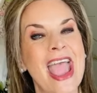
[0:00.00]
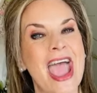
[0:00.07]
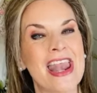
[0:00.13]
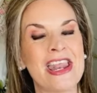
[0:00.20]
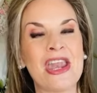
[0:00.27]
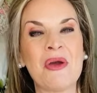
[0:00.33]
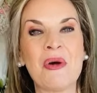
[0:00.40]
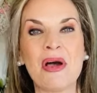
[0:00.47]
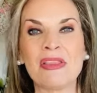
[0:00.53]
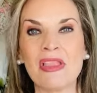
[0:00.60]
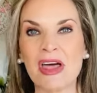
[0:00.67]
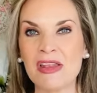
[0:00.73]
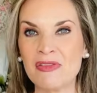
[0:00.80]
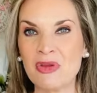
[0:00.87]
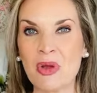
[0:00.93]
And I know a
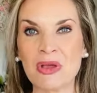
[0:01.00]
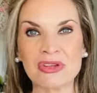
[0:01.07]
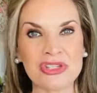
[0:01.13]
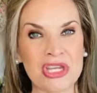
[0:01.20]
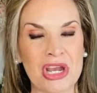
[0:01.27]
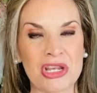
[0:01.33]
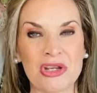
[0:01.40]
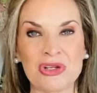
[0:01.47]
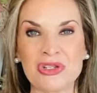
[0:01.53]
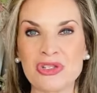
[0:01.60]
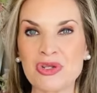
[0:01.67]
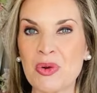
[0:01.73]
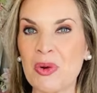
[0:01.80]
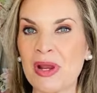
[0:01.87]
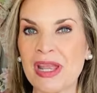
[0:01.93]
lot of you all share your
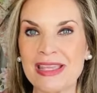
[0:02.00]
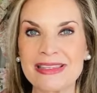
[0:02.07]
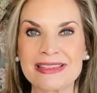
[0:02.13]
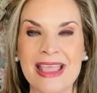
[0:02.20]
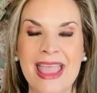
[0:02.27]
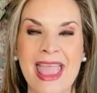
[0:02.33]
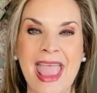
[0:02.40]
stories